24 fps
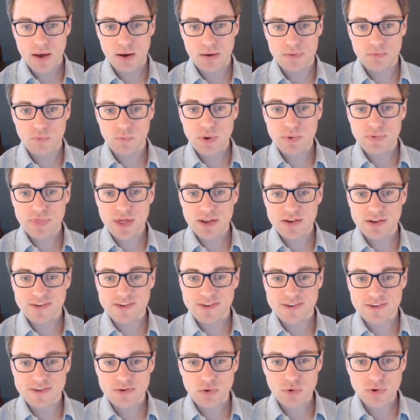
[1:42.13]
We would then
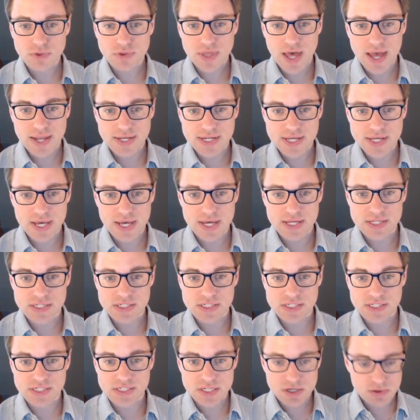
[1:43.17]
sort that to get
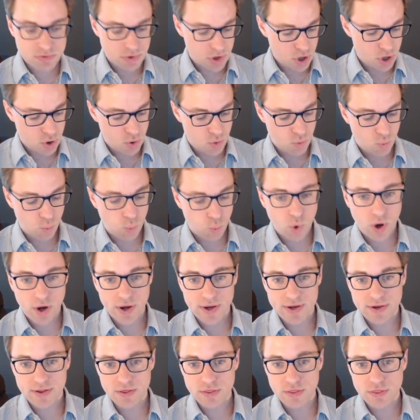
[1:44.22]
0,
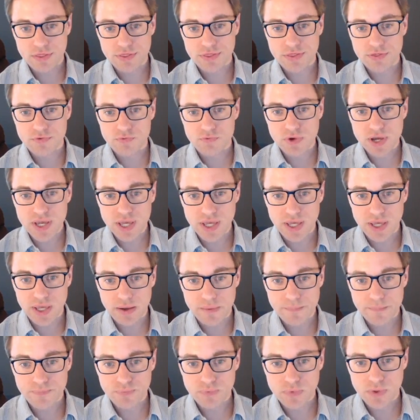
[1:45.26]
1, 3,